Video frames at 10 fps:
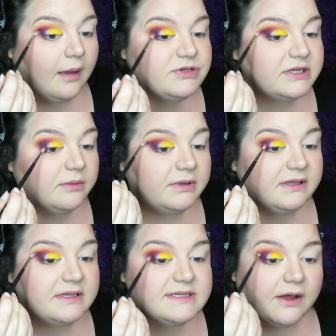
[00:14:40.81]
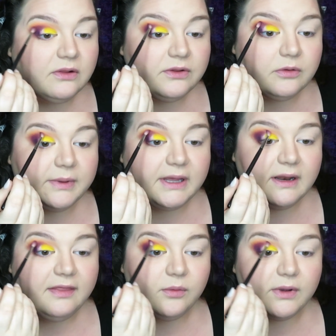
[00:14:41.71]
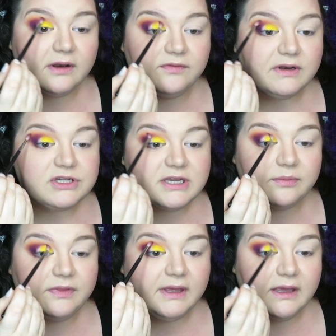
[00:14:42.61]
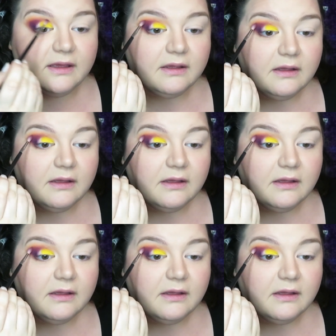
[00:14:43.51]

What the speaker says: I'm just gonna blend this out a little bit, and then we're gonna finish up the